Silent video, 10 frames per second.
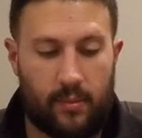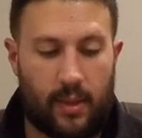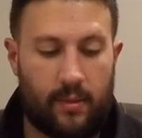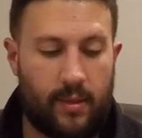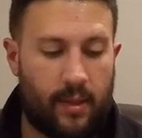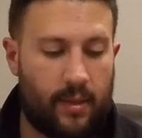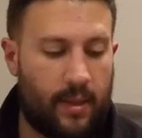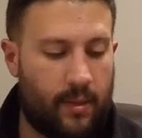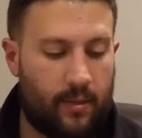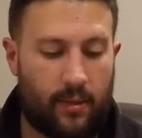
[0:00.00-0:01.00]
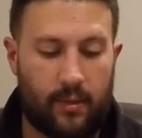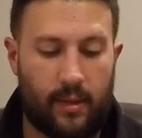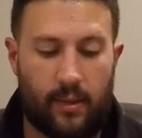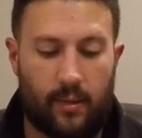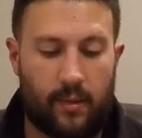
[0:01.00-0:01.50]
I'll take that all
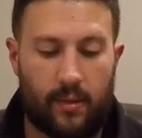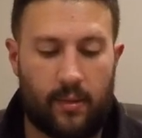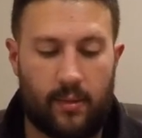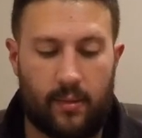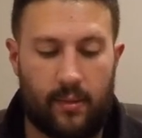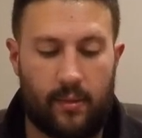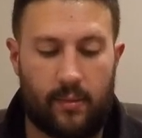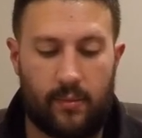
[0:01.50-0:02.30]
day long. You know,